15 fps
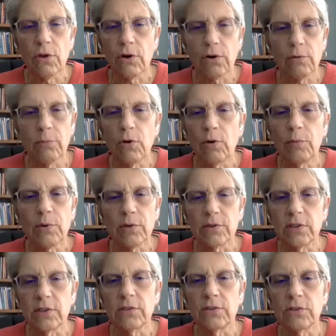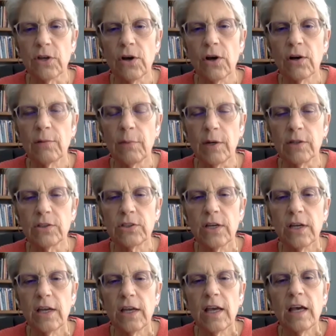no longer mobile and didn't talk much.
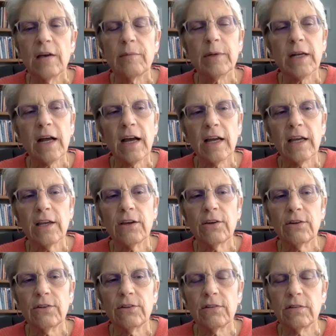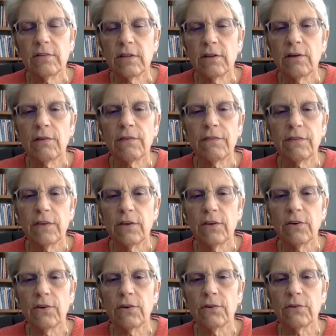But I could still
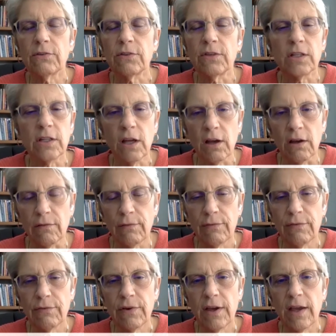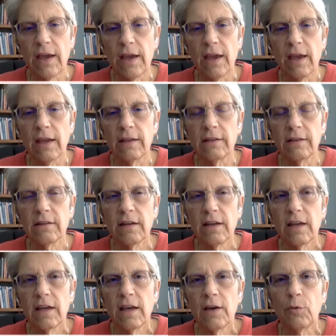feel the love, and
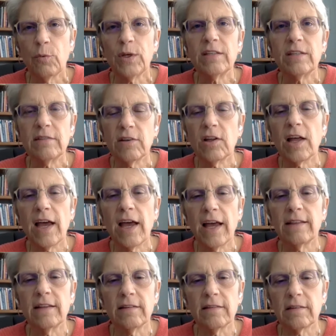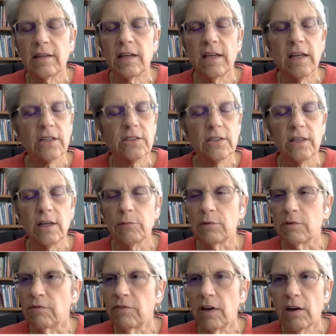we still had this connection
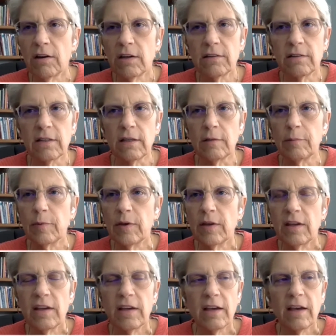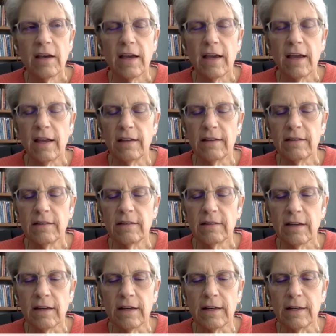that was very deep. And